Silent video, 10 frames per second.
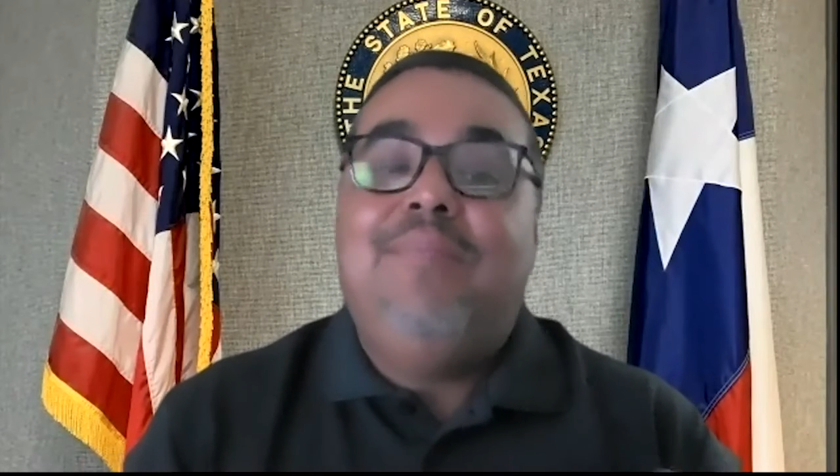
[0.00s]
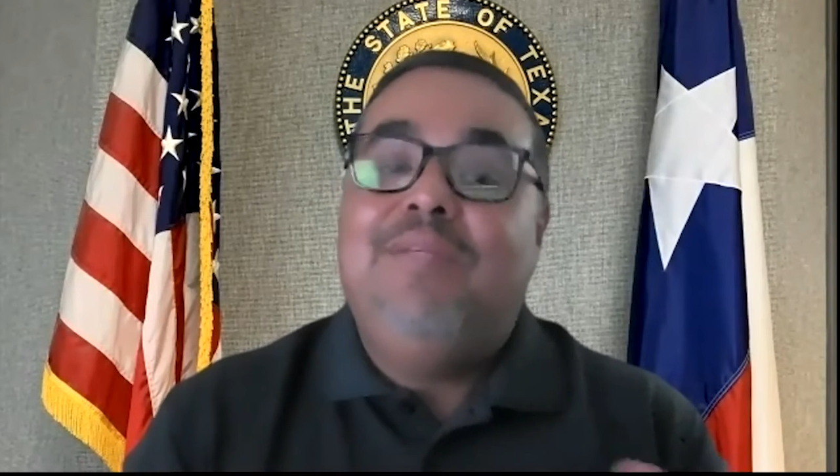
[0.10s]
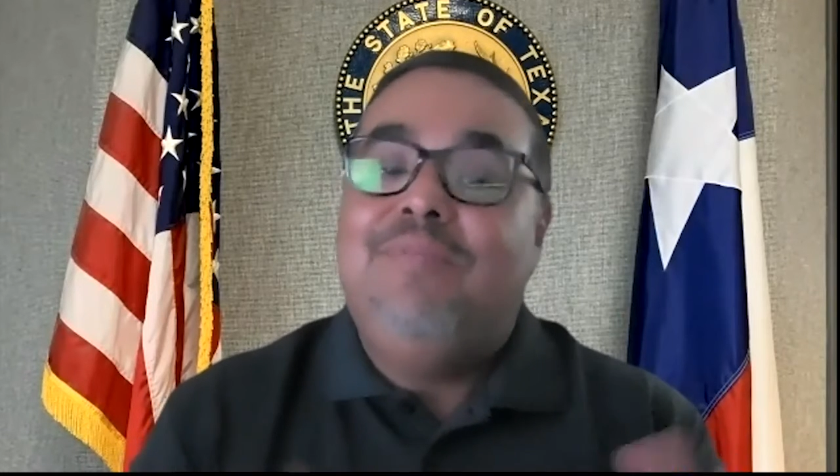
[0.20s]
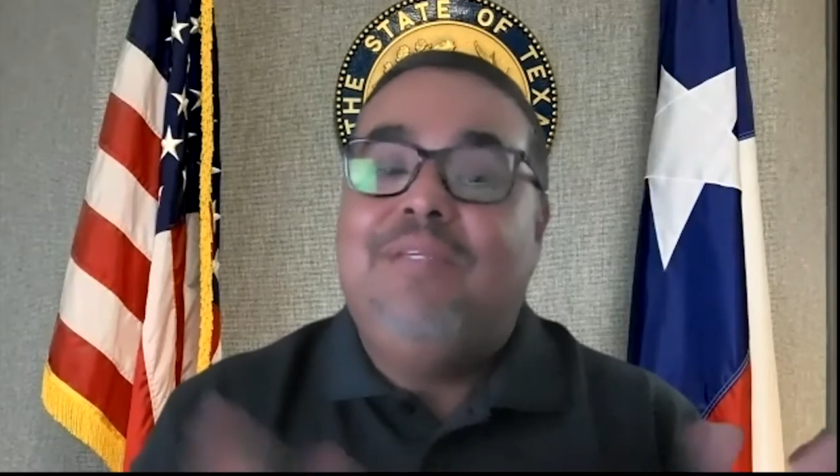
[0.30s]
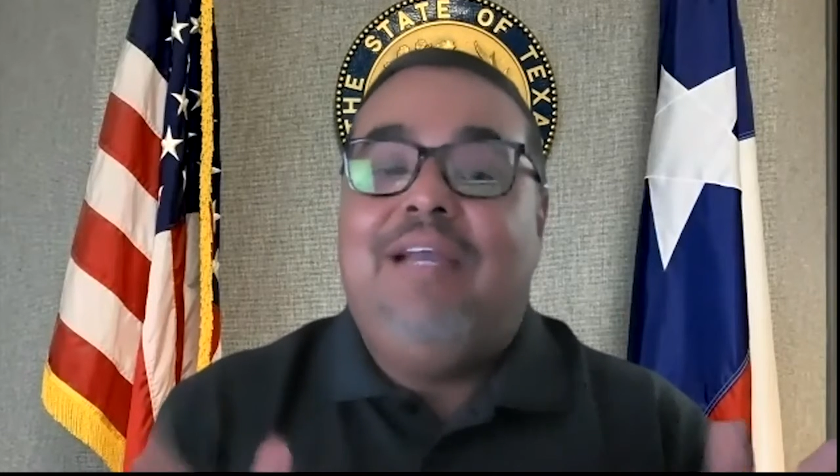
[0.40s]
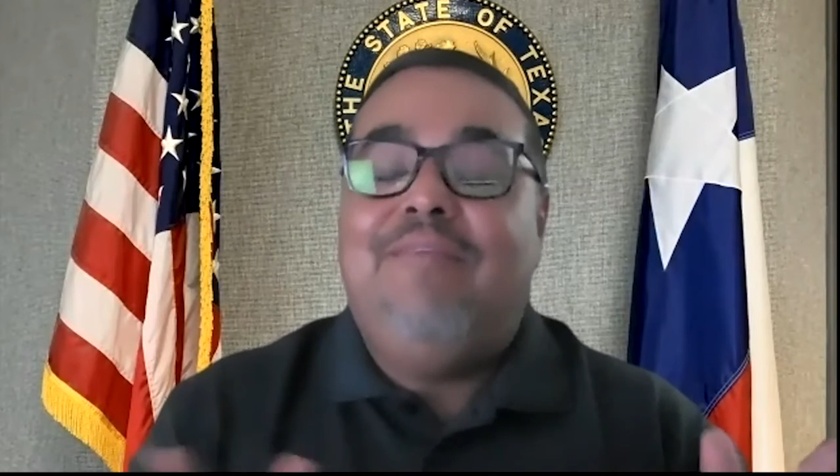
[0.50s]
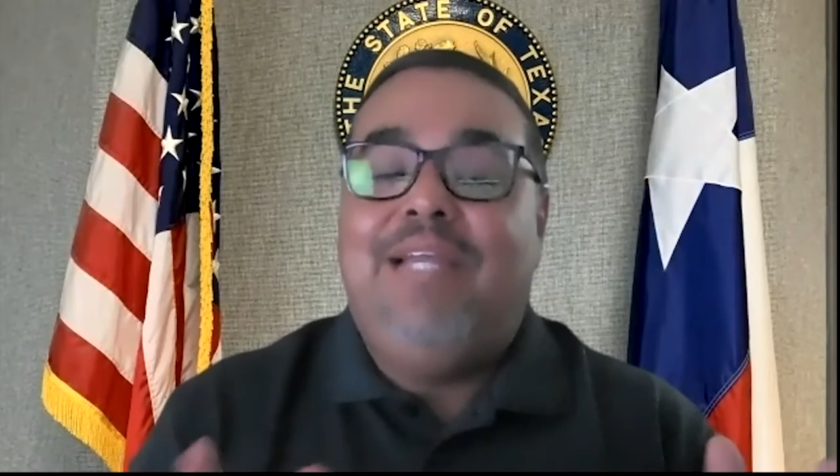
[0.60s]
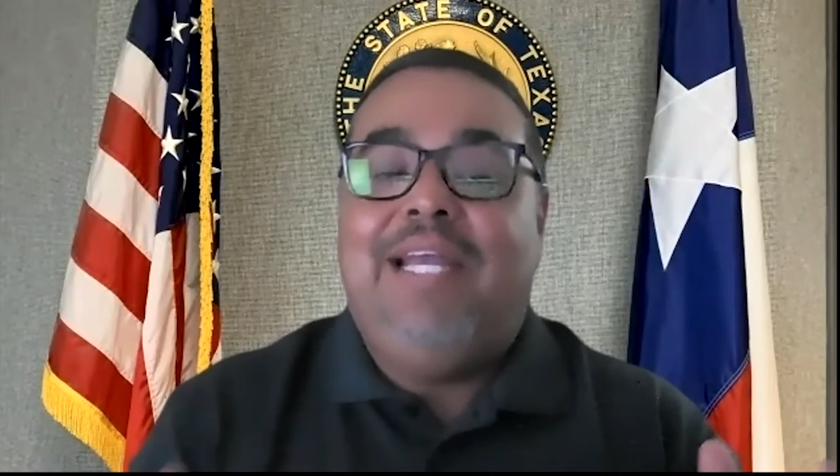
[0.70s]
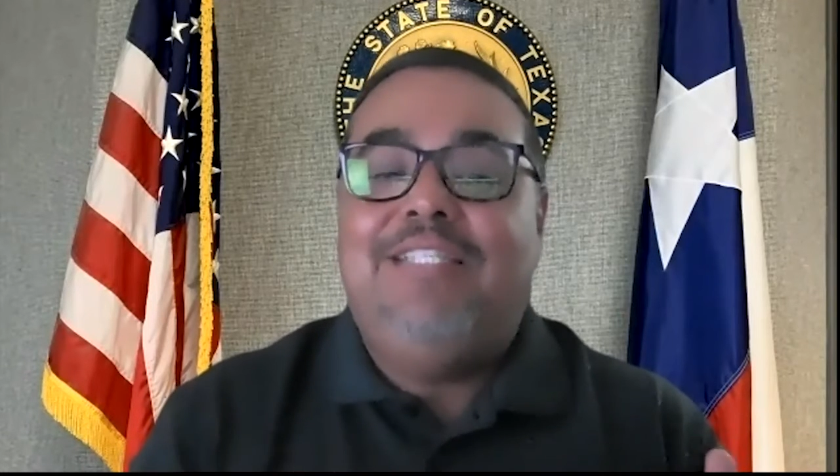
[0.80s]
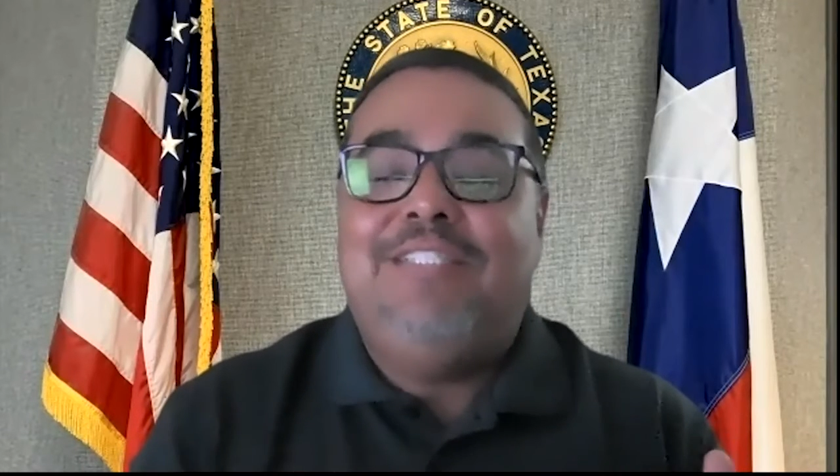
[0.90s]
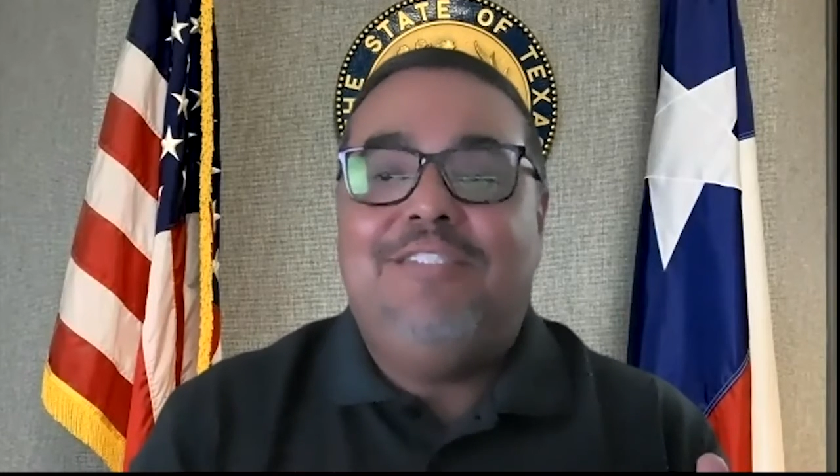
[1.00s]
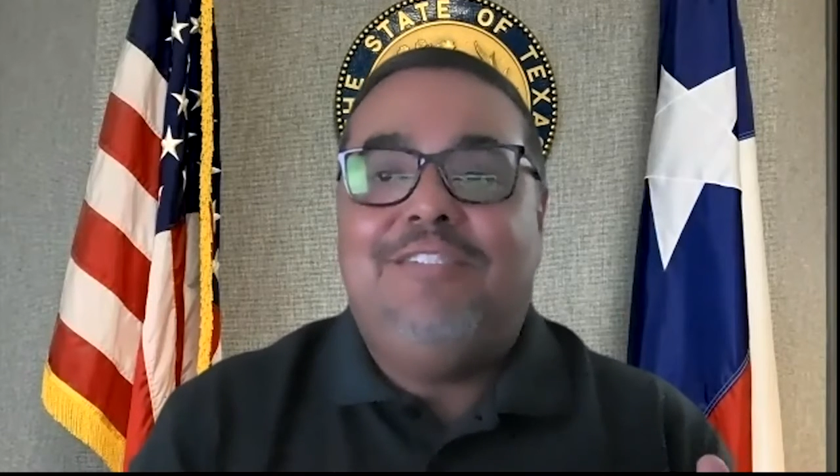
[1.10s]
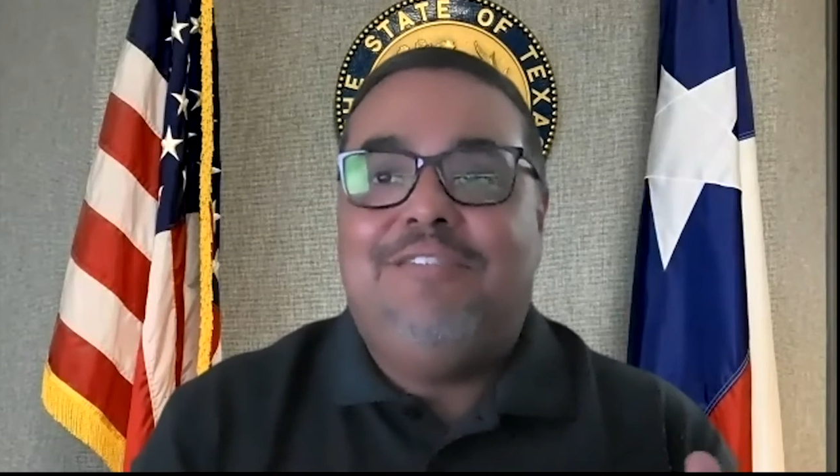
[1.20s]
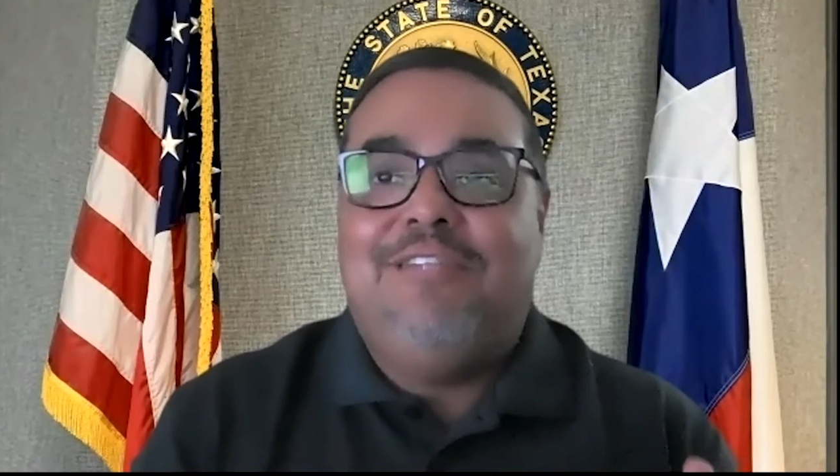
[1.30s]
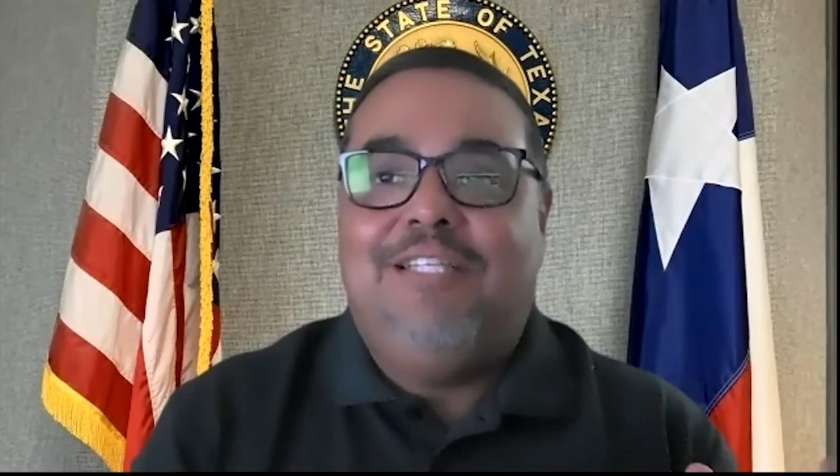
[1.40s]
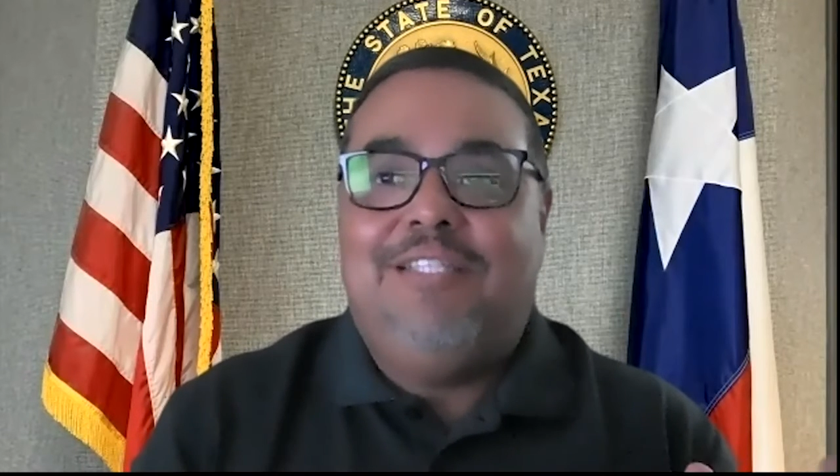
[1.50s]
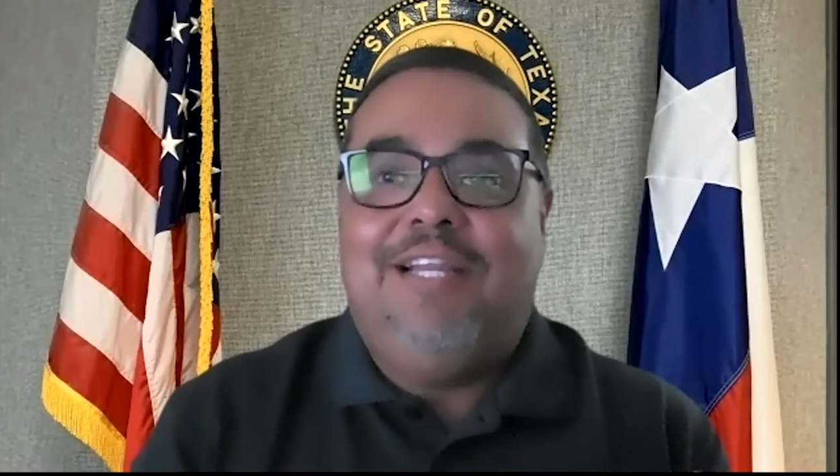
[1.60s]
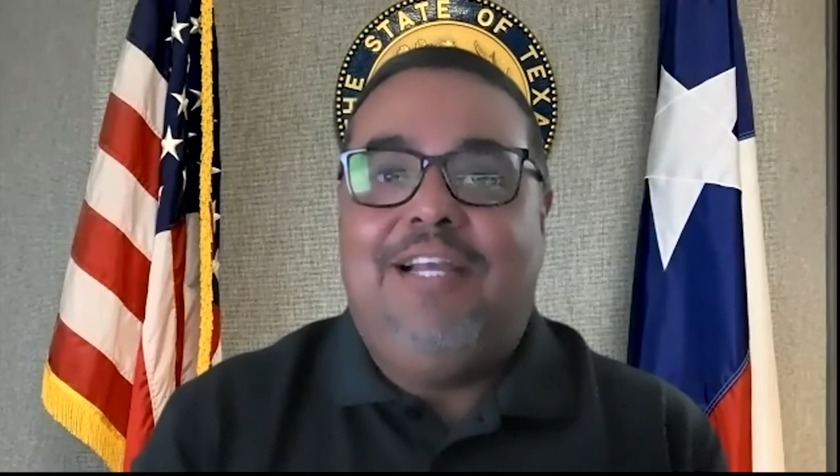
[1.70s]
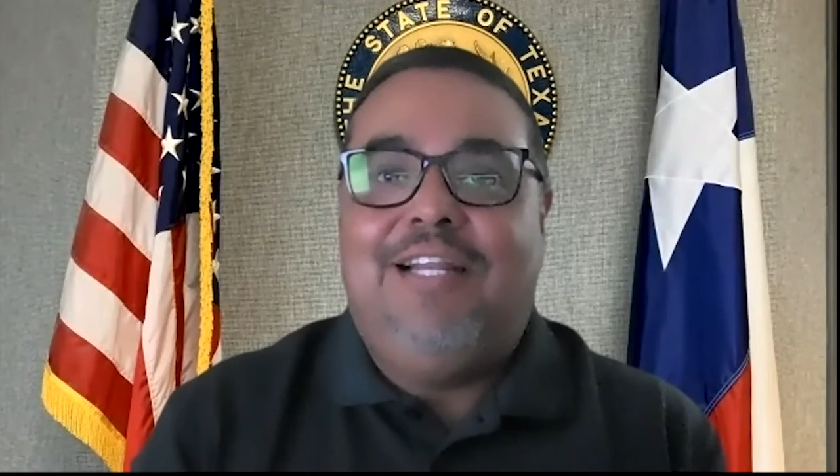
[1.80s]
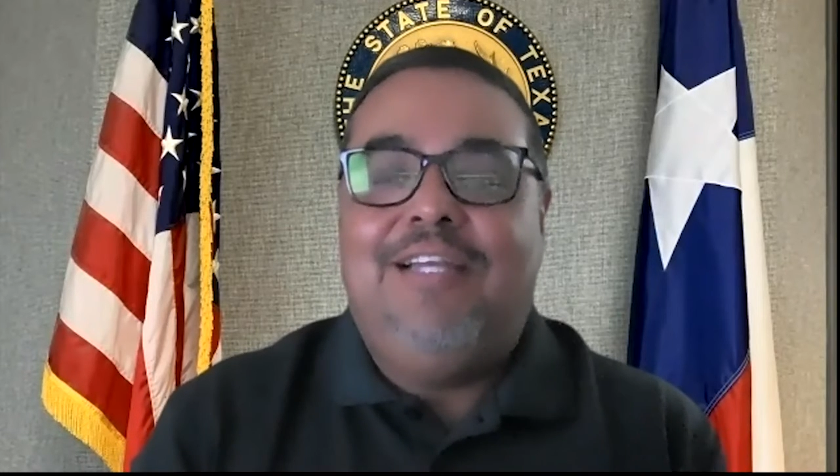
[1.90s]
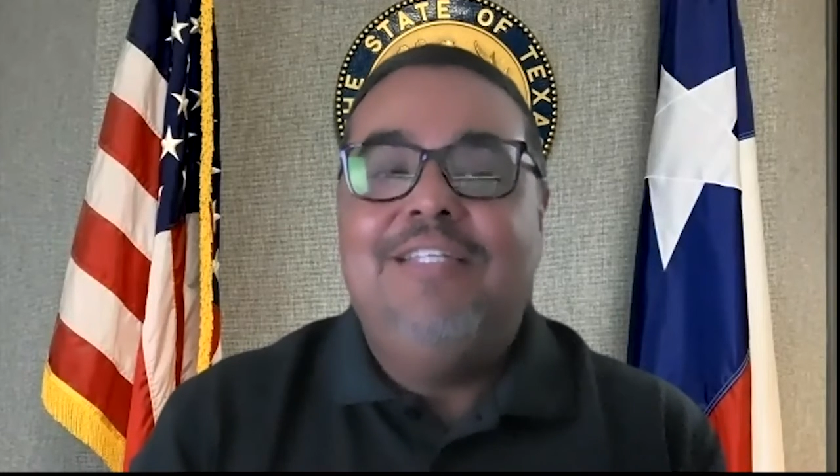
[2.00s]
I mean, we had Judge Triana